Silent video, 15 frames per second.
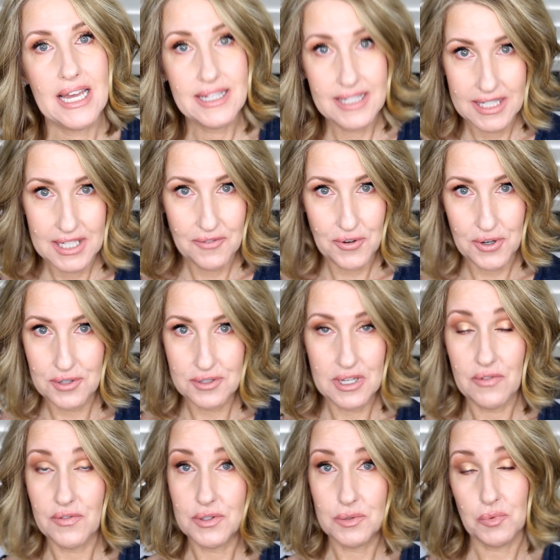and see for
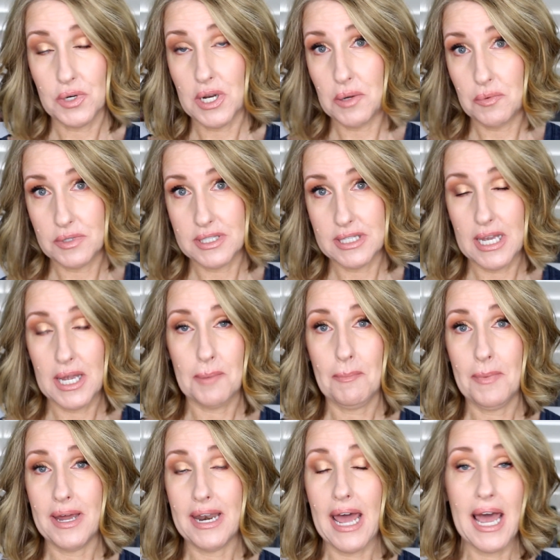yourself is what I would say.
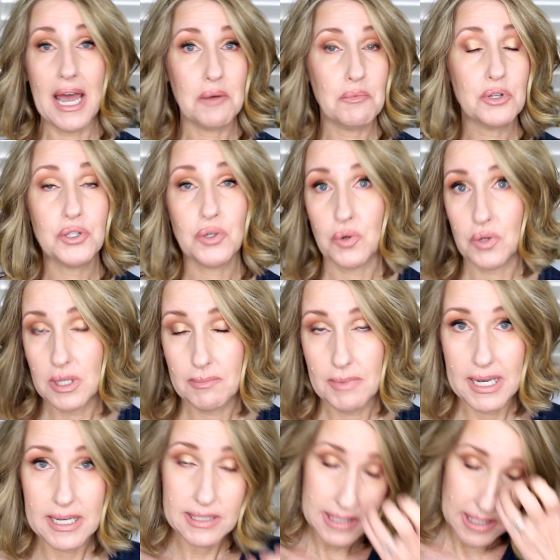But I would totally
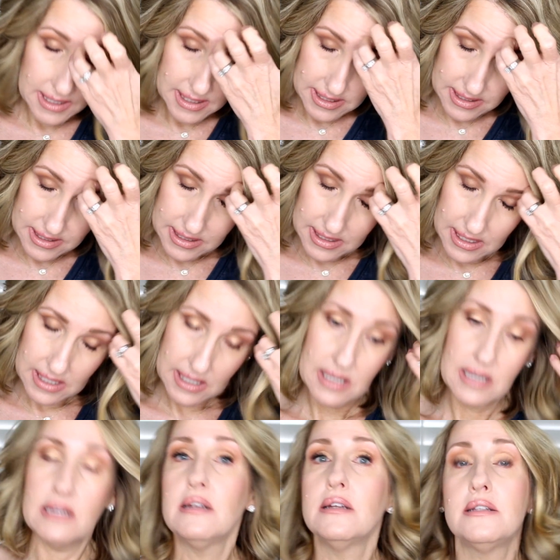pass on this.
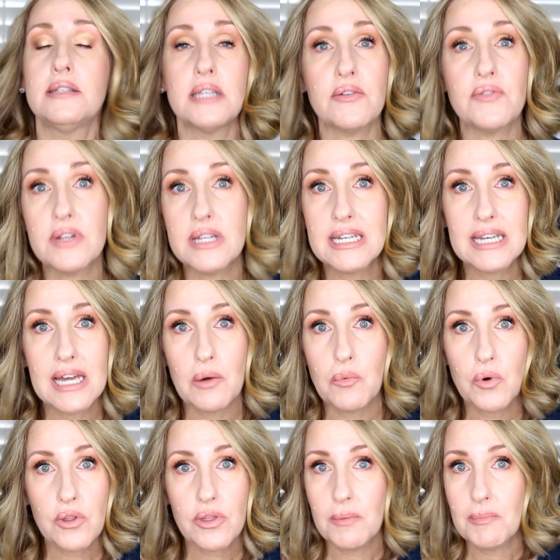Definitely not
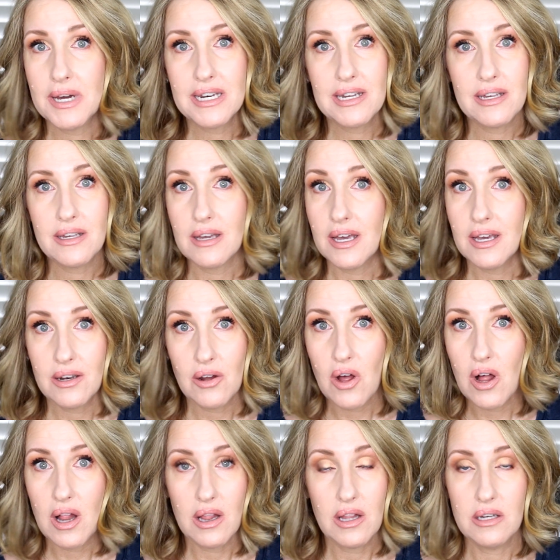worth the money at
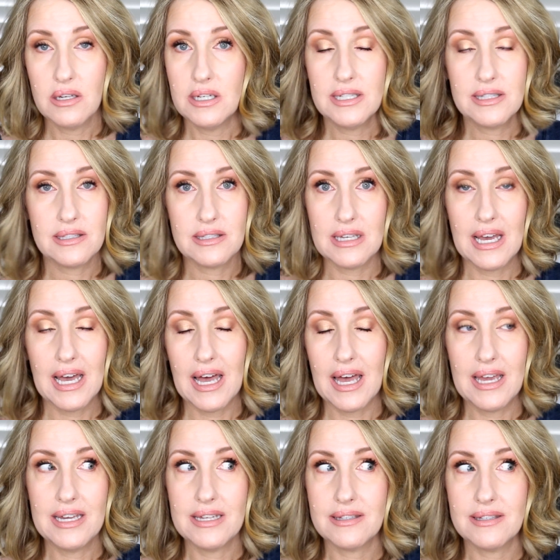all. It's
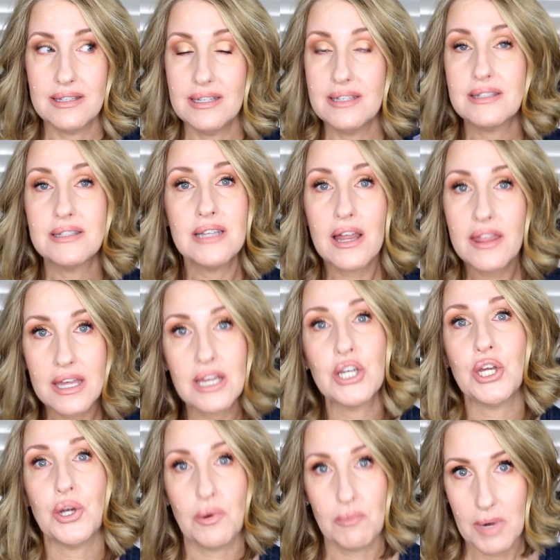it is nothing
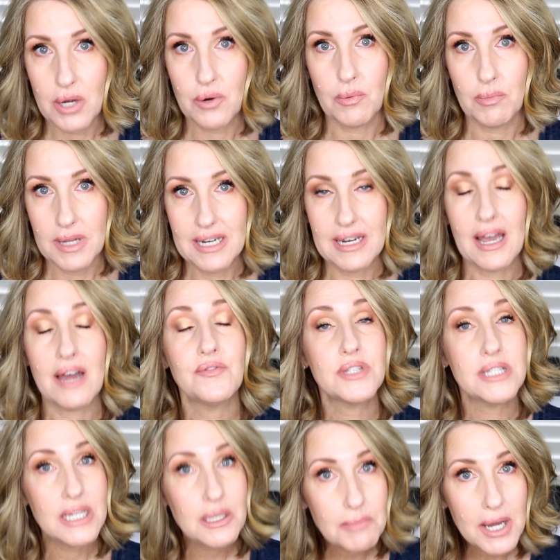near microblading. I've
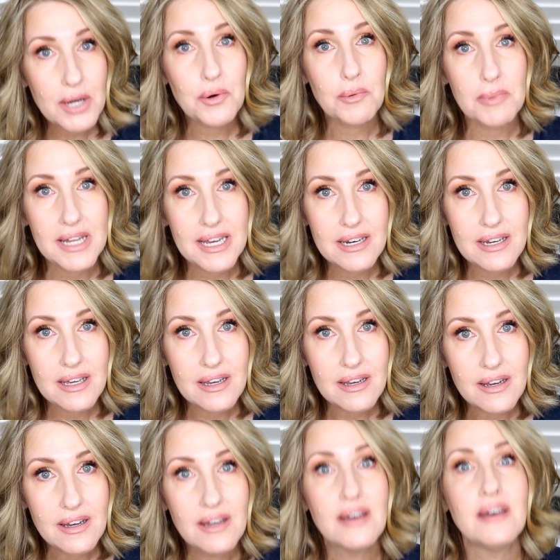seen
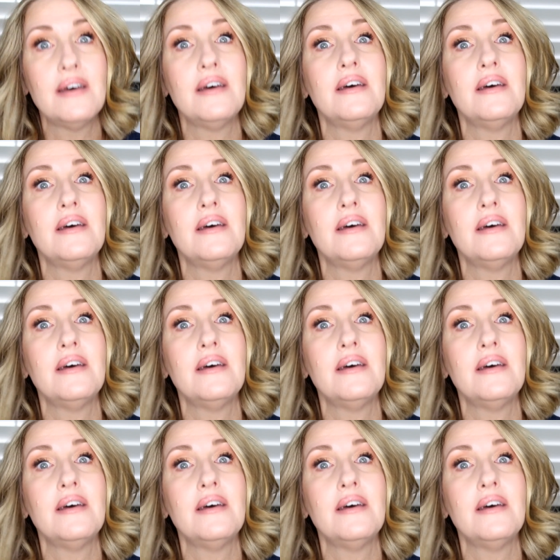microblading